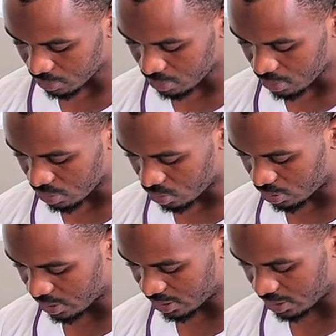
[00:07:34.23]
So
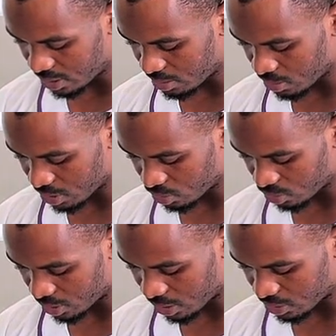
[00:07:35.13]
the next thing I'm going to
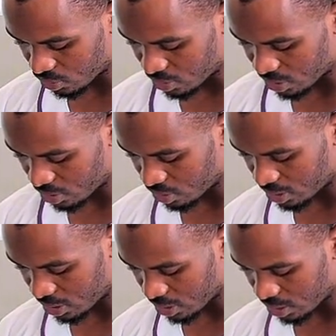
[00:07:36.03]
tell to zero
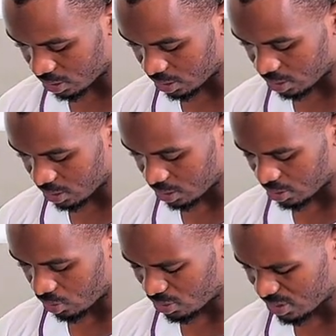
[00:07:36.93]
the
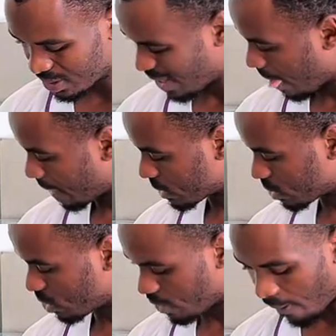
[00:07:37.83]
dose.
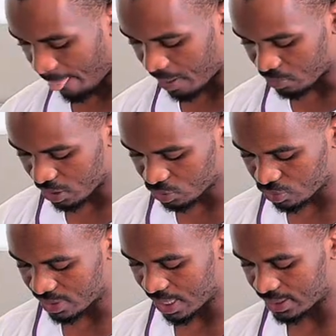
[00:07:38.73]
So I'm going to
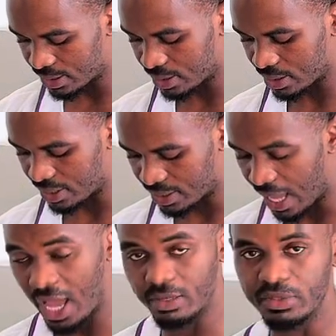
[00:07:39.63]
start the
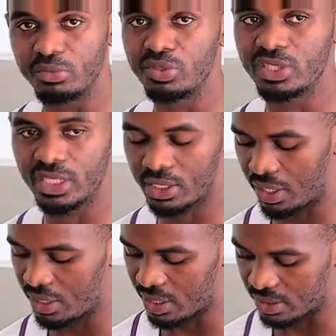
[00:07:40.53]
time
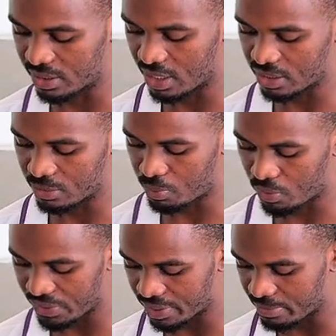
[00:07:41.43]
immediately and start
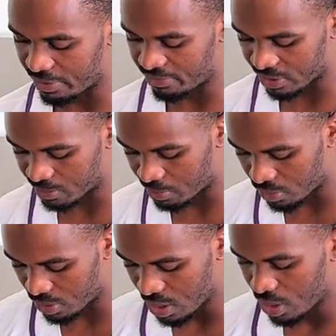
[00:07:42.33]
pouring my first pour,
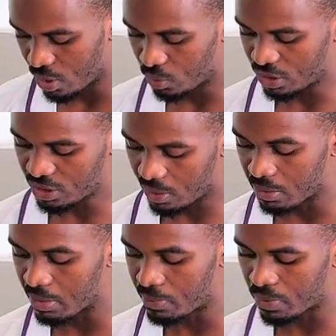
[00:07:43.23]
which I'll
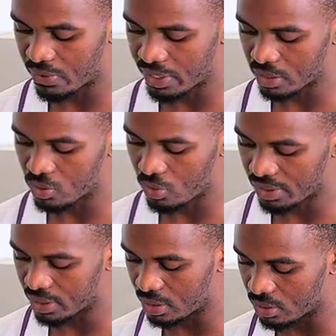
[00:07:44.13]
be pouring
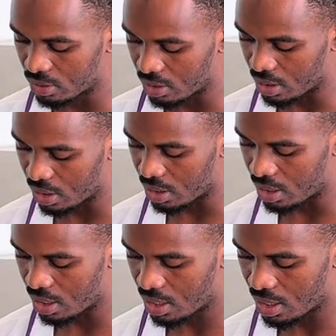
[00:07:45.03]
going in
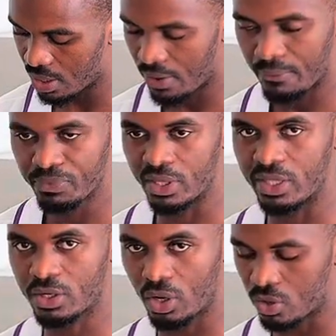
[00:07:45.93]
the
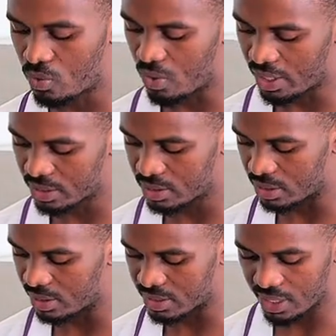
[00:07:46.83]
clockwise in
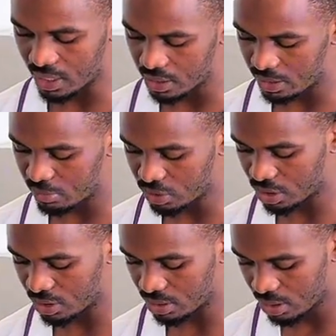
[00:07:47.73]
the circular
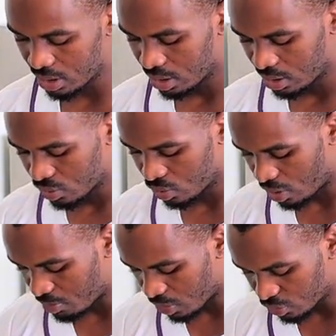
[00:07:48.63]
motion. So
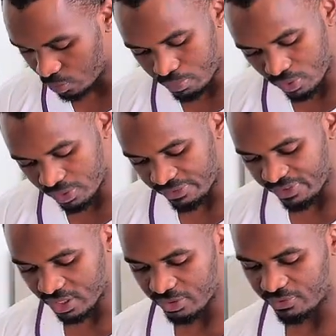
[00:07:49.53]
I'm going to pour the
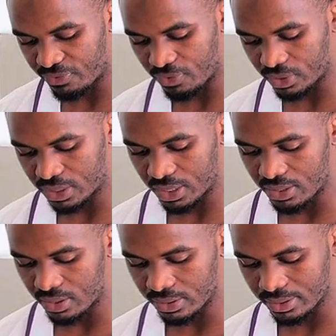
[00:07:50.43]
first
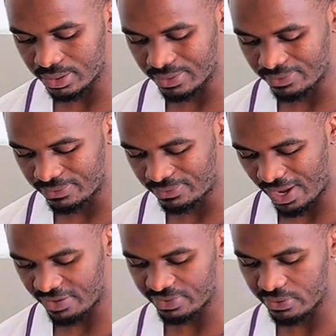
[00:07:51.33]

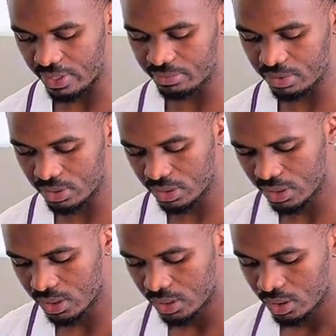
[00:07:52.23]
45 grams.
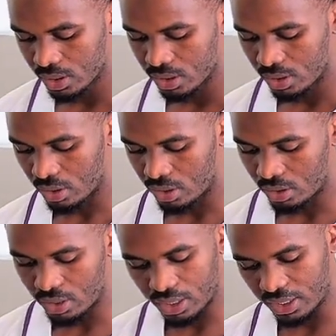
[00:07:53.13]

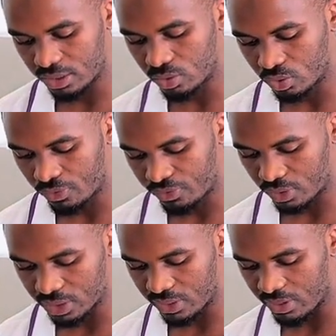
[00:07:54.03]
Okay, let's do
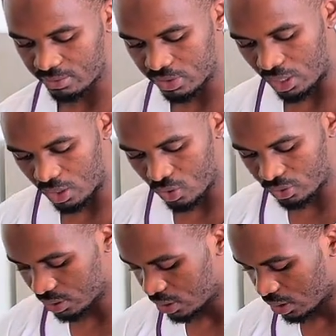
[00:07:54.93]
40 grams alone
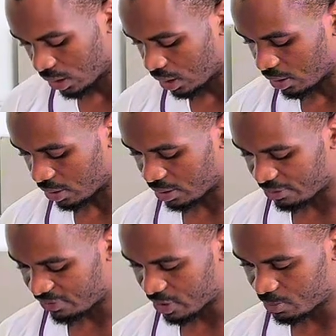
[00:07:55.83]
in the
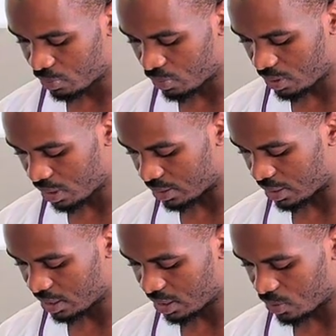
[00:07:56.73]
first pour, and
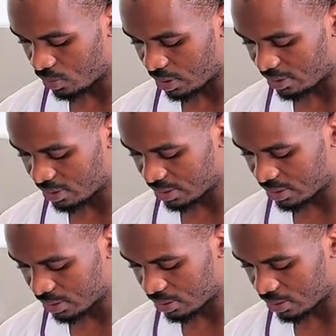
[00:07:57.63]
then I will let
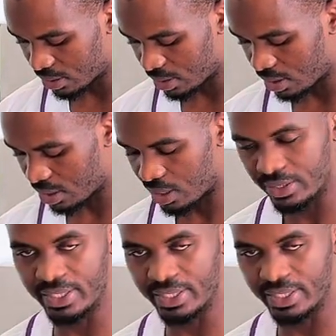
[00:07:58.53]
it the